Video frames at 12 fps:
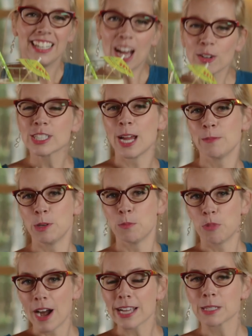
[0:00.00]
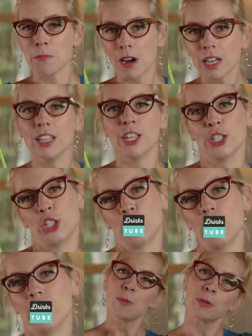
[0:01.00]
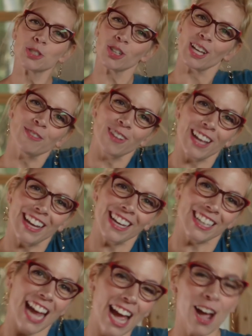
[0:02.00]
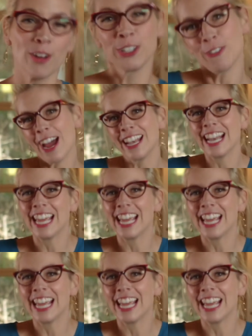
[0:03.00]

Now it's time to brass monkey this. You put your left leg down, your right